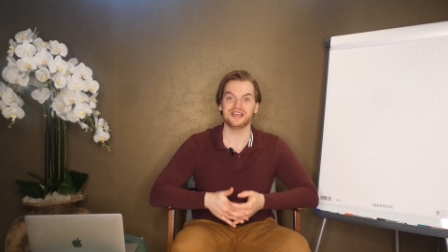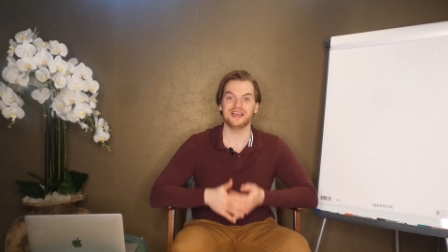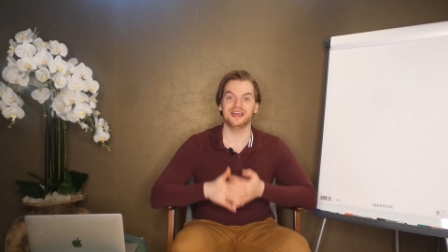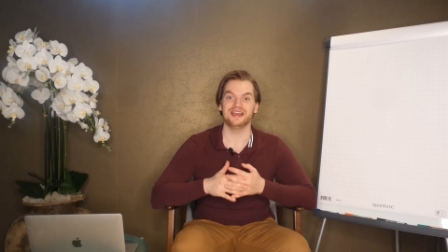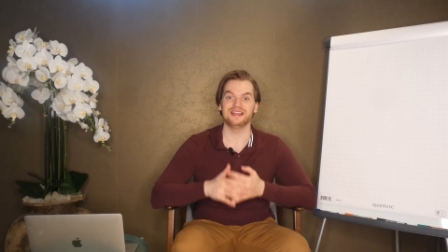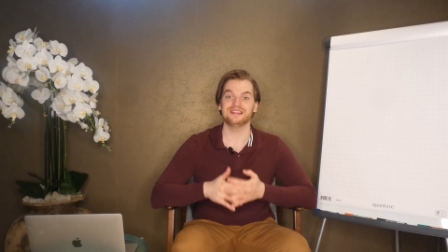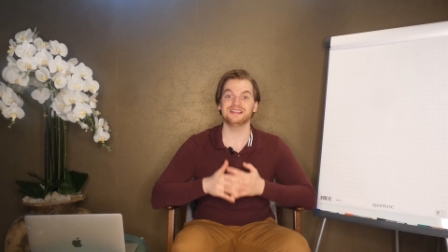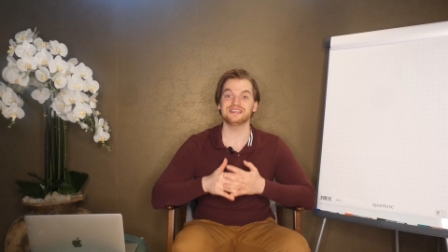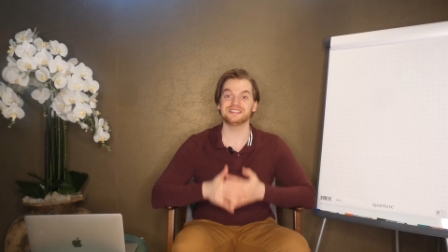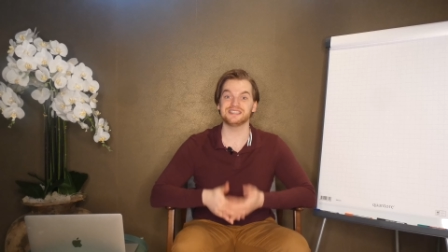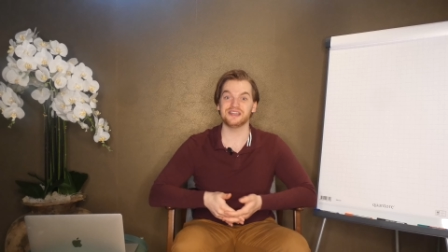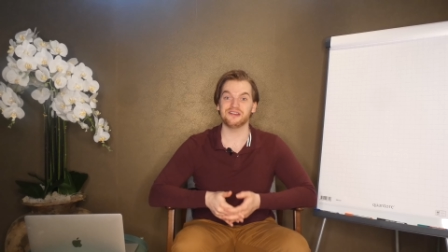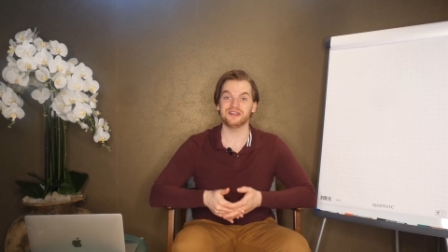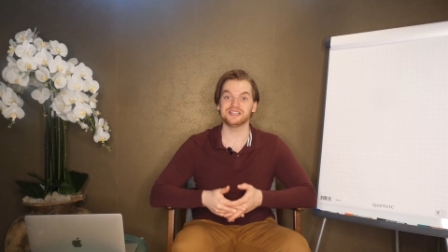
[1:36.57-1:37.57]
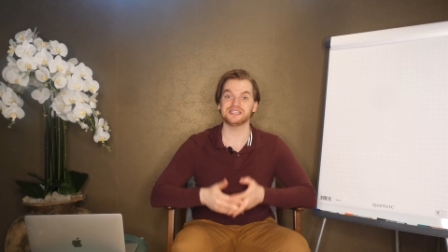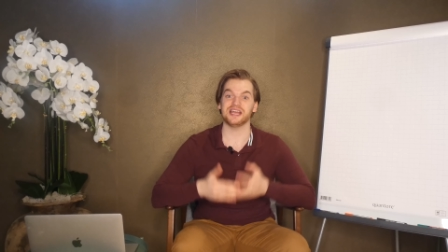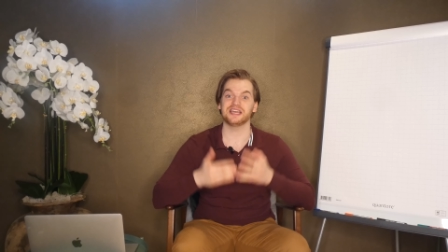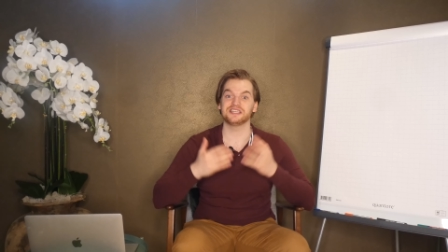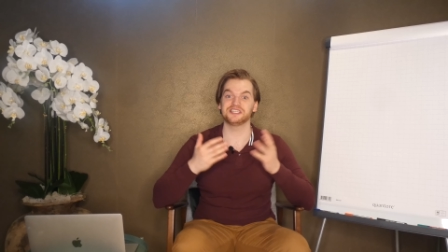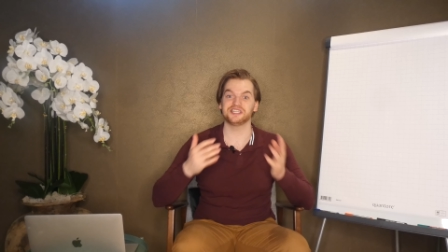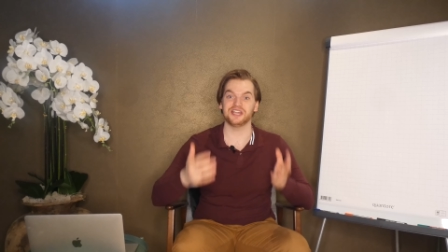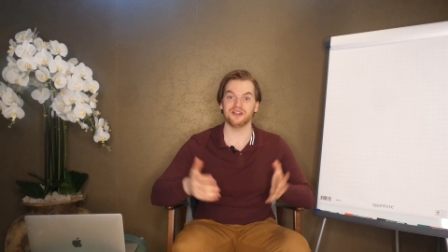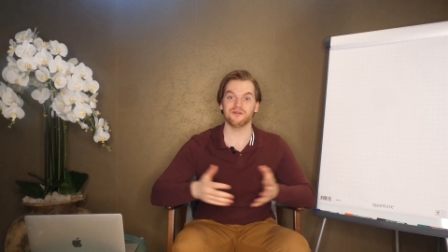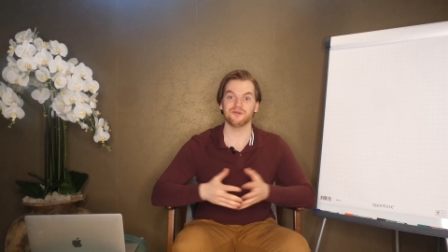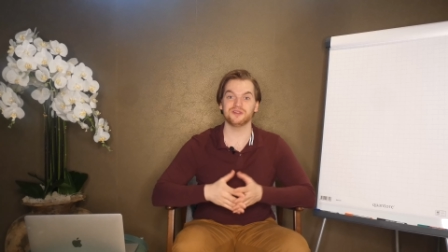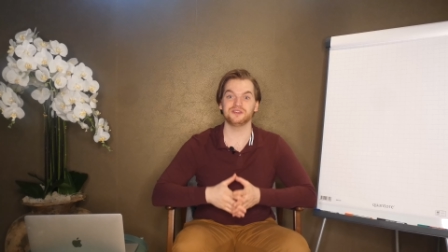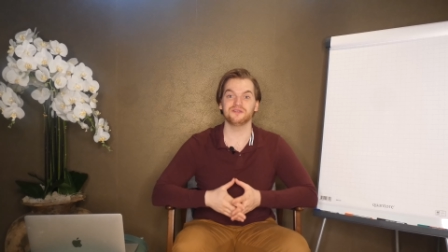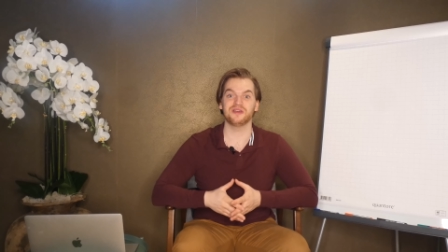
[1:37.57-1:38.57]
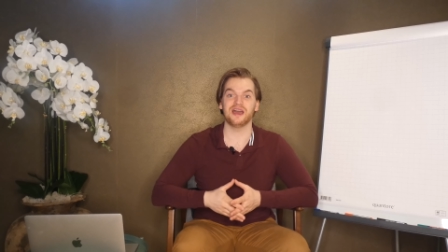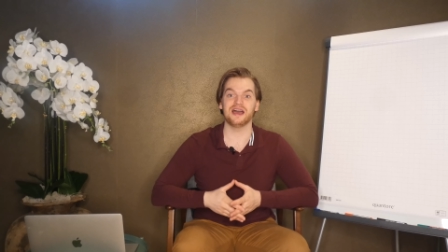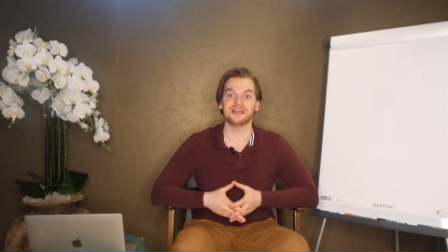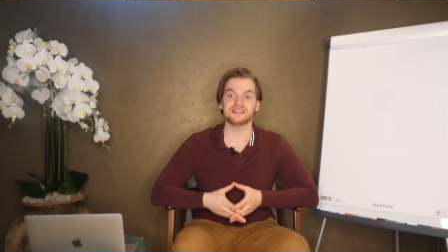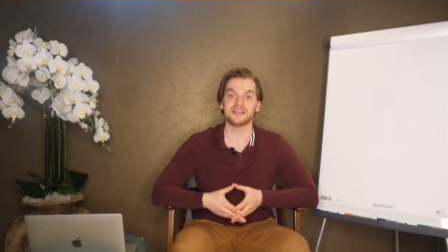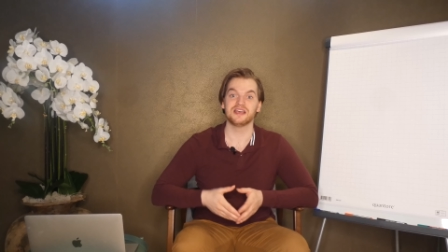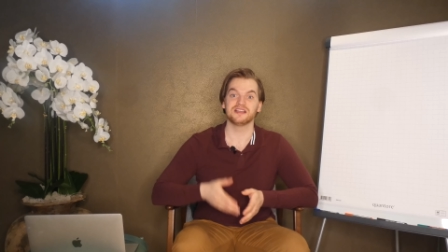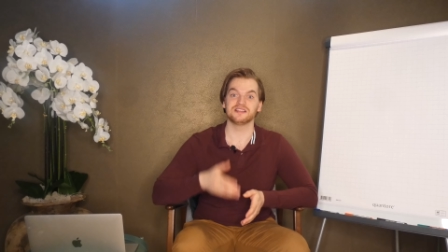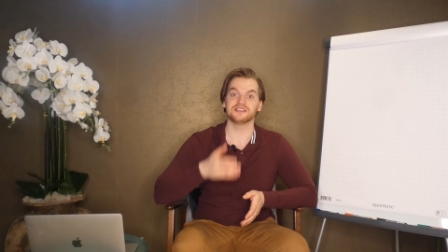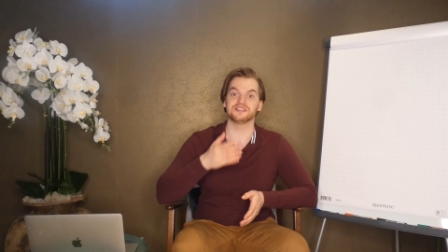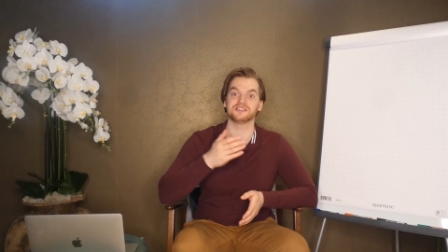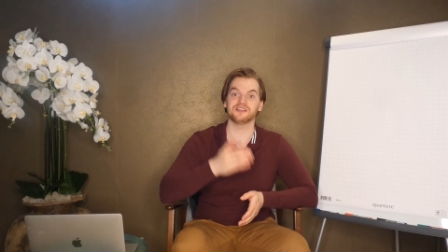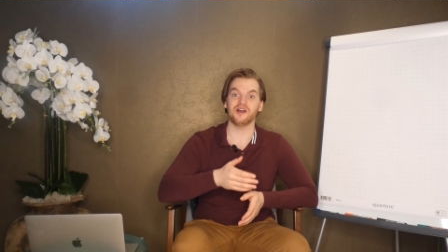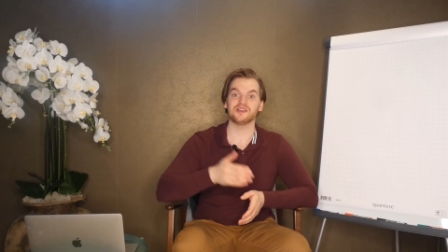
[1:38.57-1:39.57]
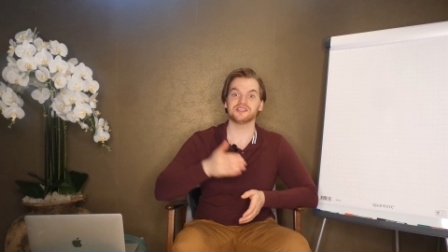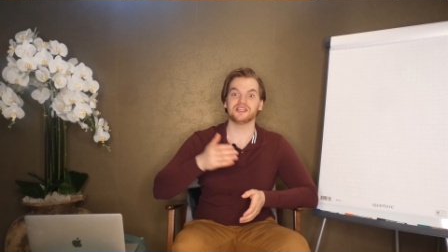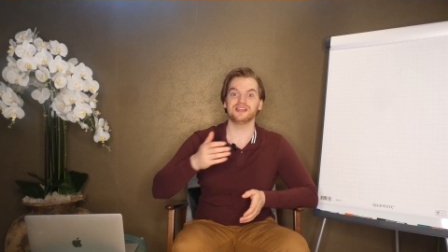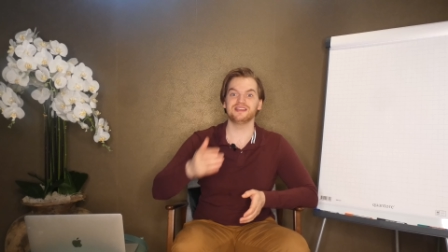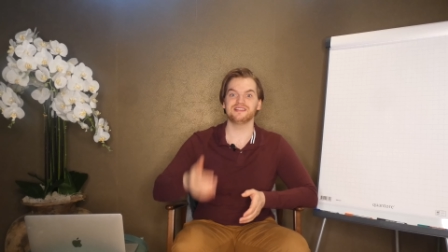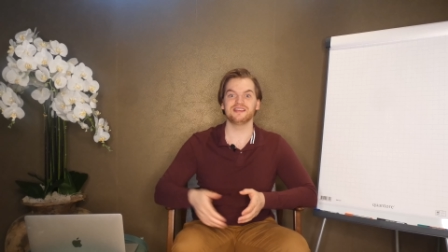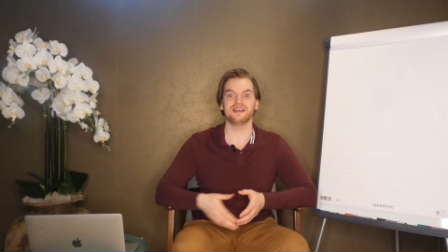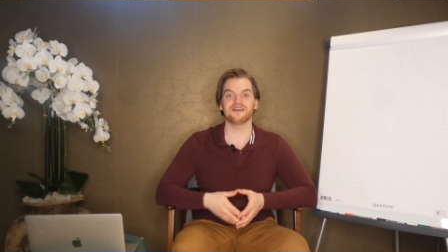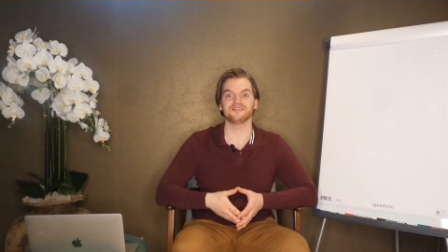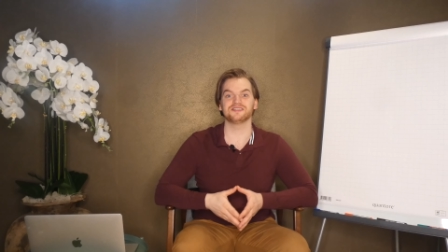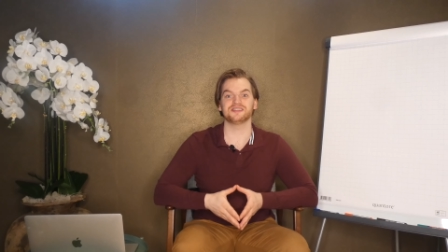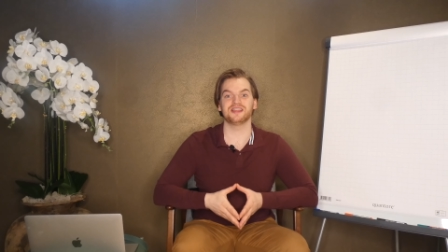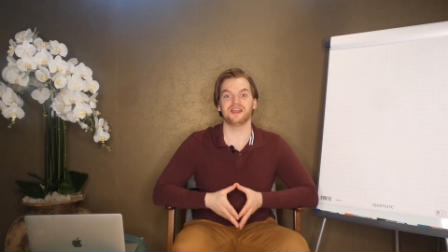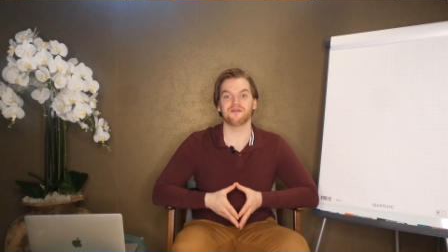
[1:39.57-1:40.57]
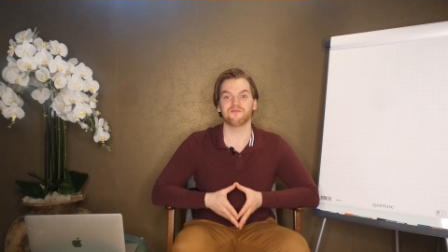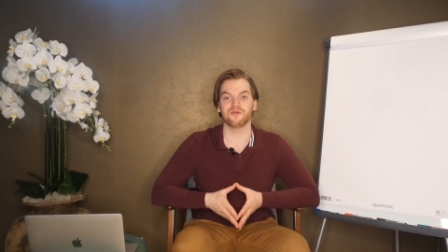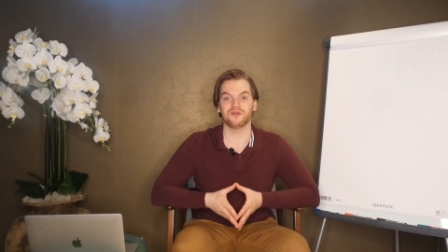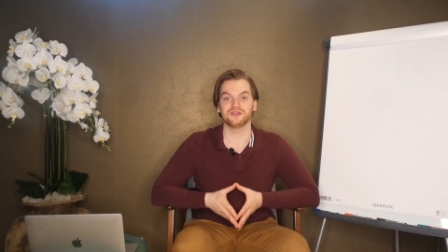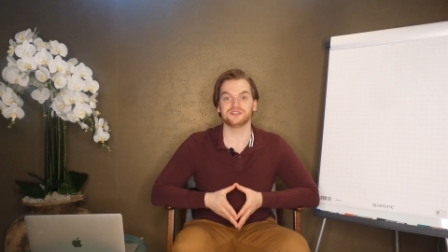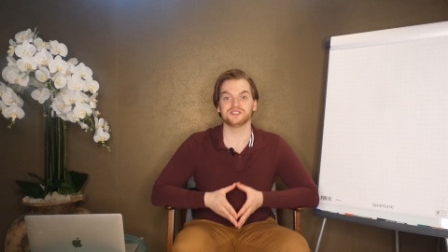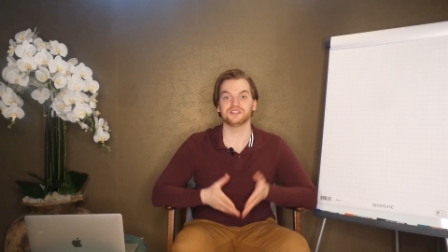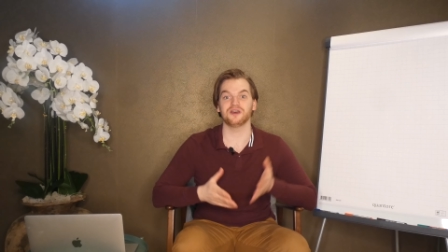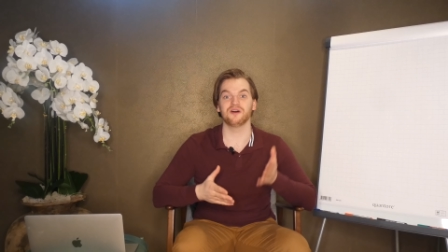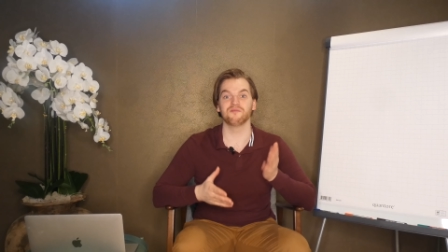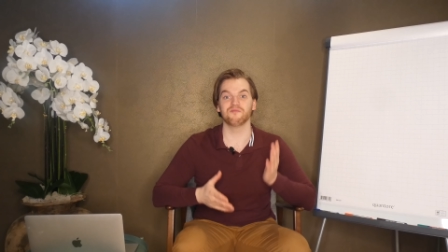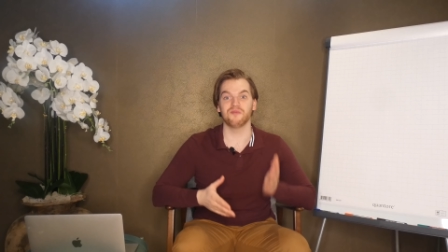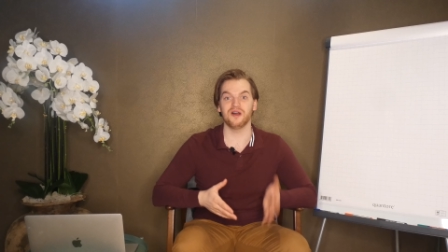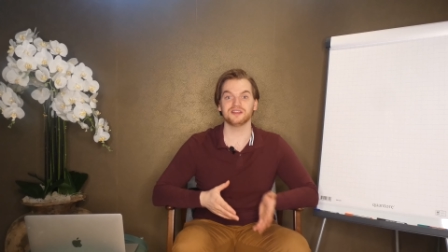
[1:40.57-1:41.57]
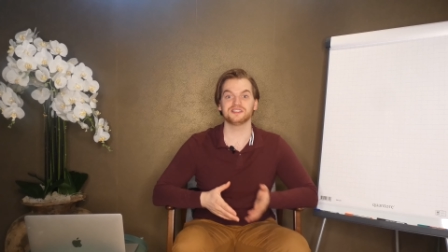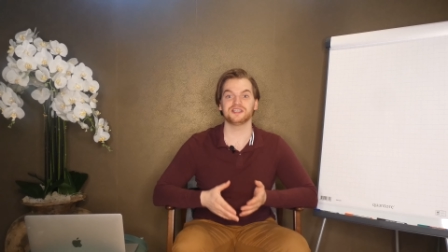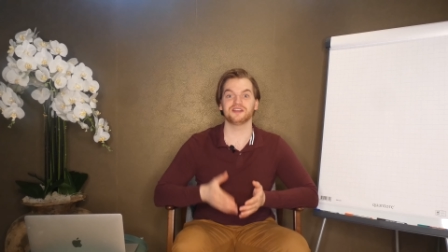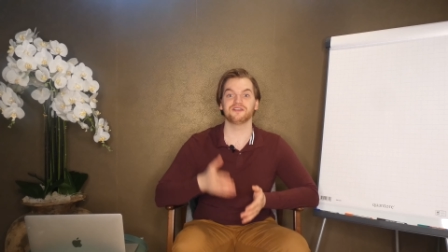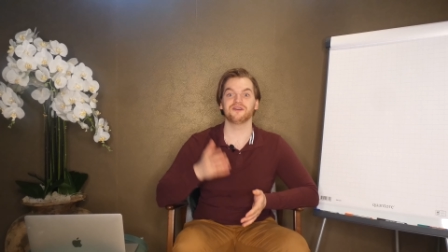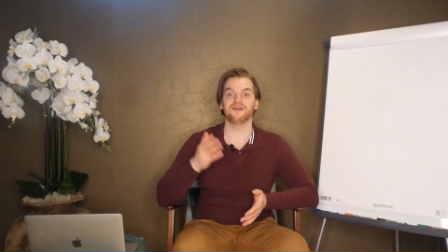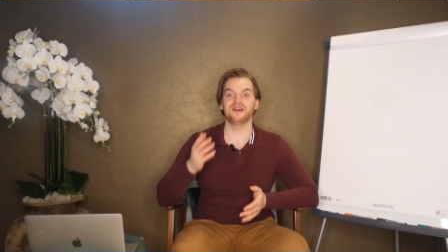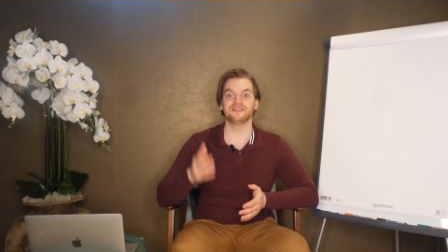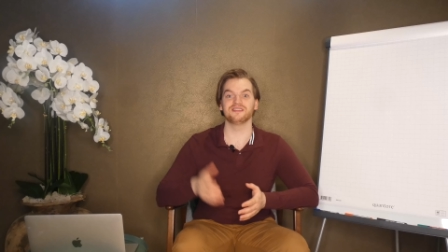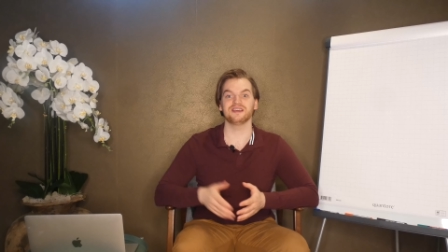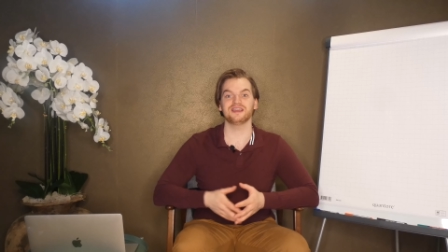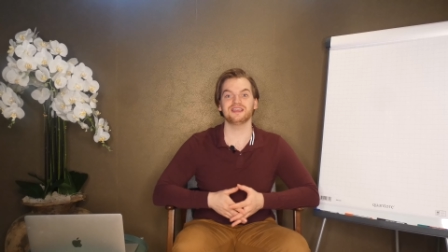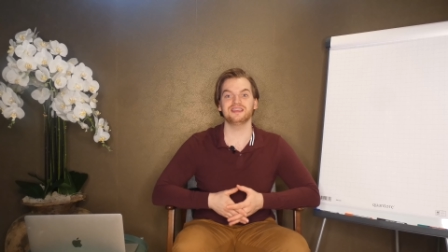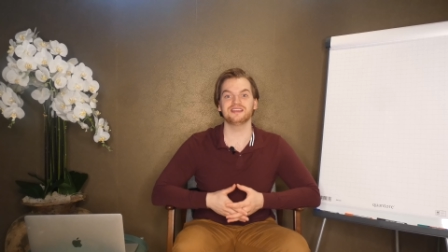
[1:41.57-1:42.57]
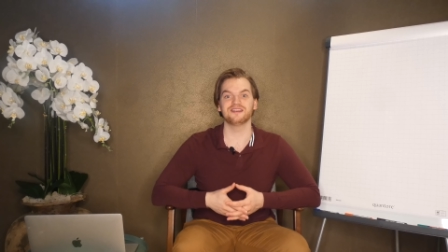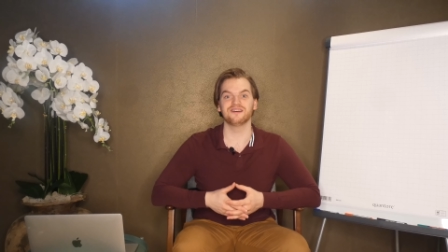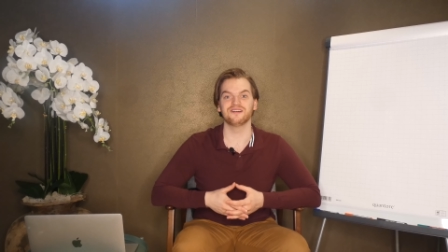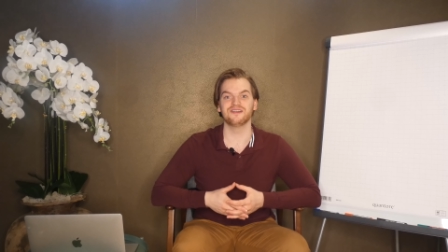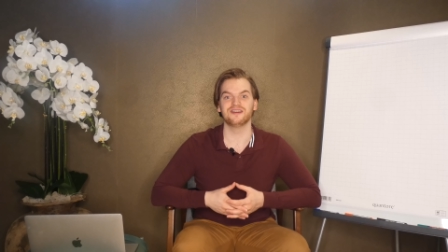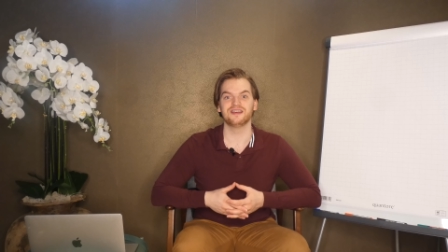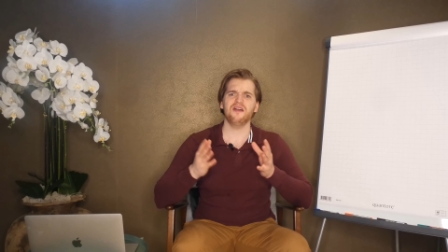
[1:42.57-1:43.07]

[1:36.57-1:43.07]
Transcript: And in this series I share with you guys the stocks and E T Fs that I purchase on Box Zero and the Giro.